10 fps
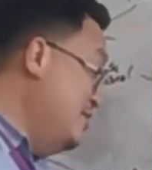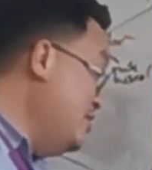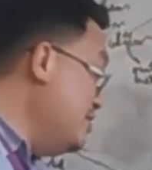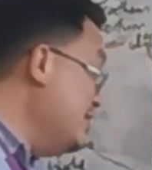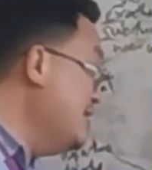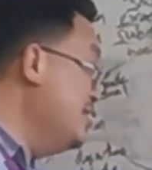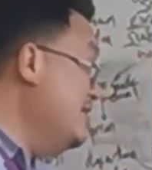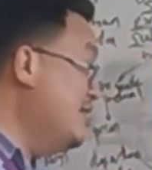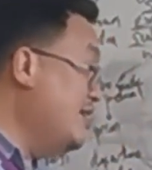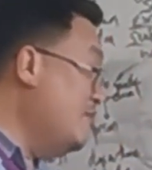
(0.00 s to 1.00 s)
Look,
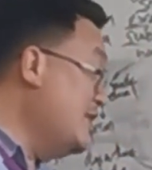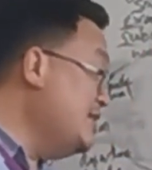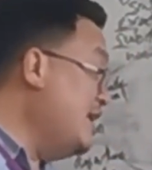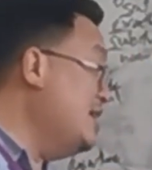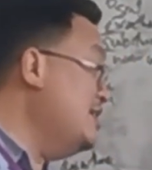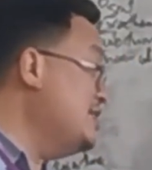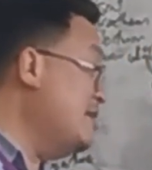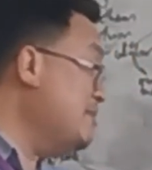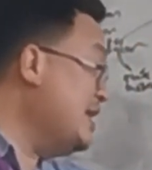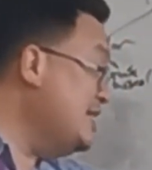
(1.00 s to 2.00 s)
the one that is
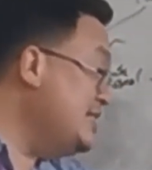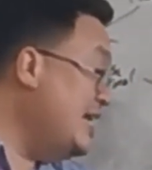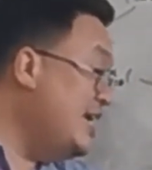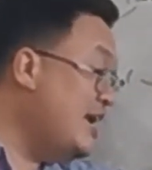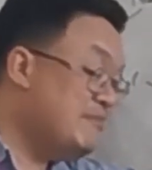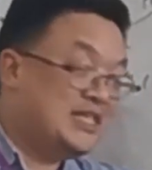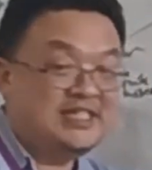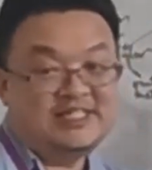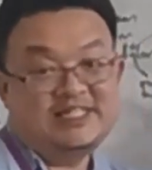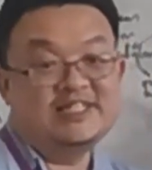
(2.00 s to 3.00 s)
hepatitis A,
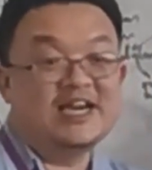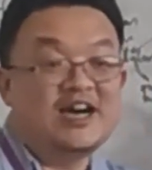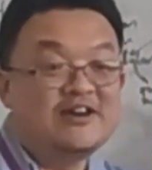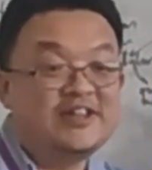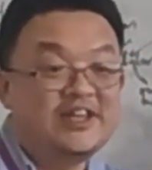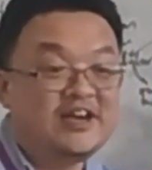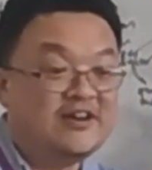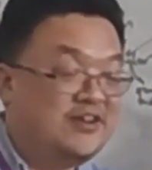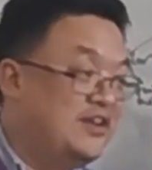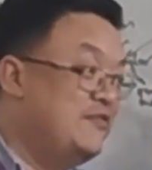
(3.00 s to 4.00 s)
hepatitis E,
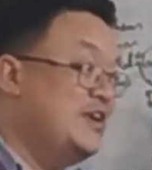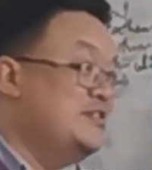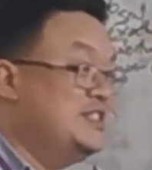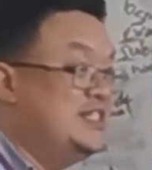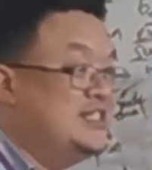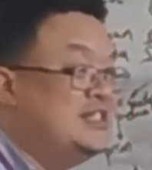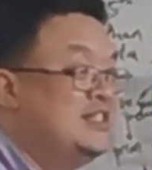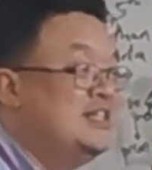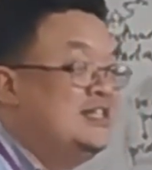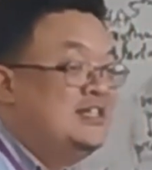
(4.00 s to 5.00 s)
RNA
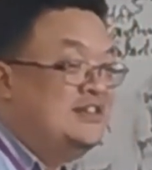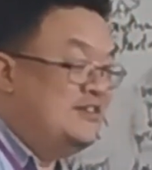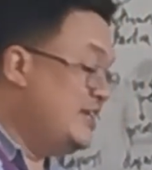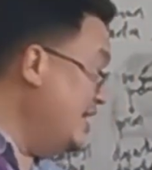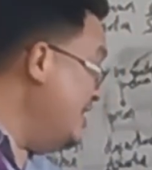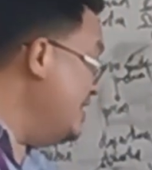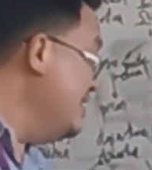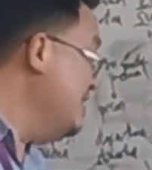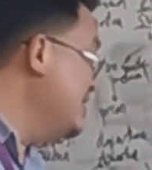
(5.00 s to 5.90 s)
viruses. Okay.